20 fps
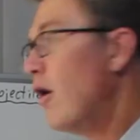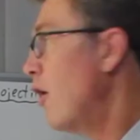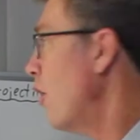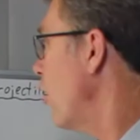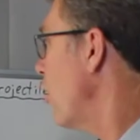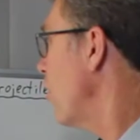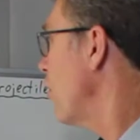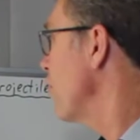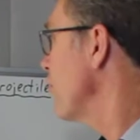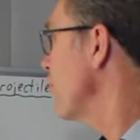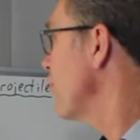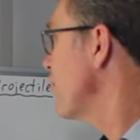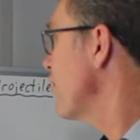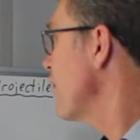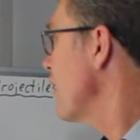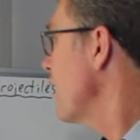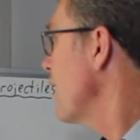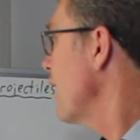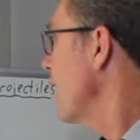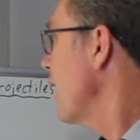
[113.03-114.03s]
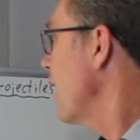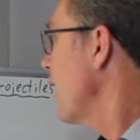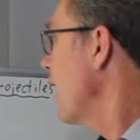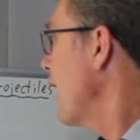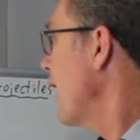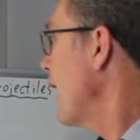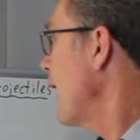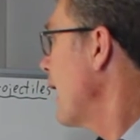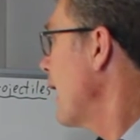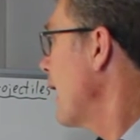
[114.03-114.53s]
of
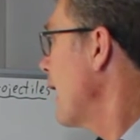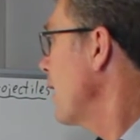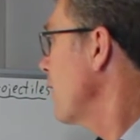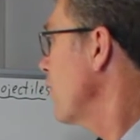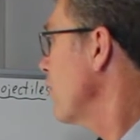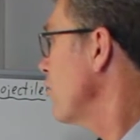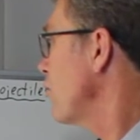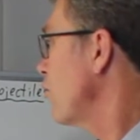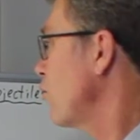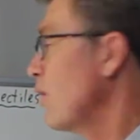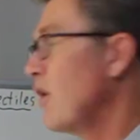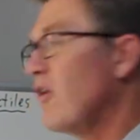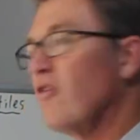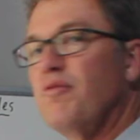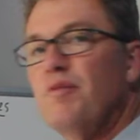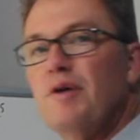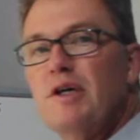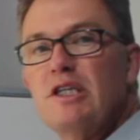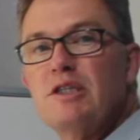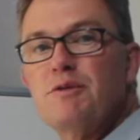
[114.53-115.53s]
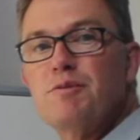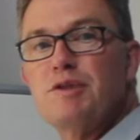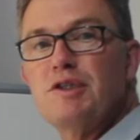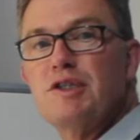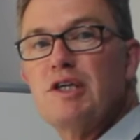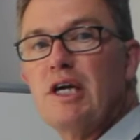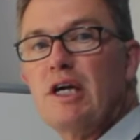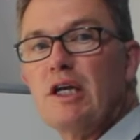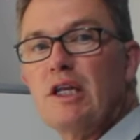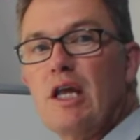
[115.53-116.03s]
12 meters per
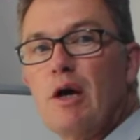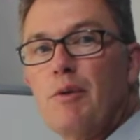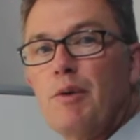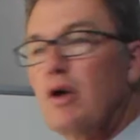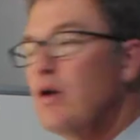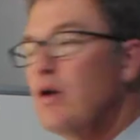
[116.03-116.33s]
second. Now we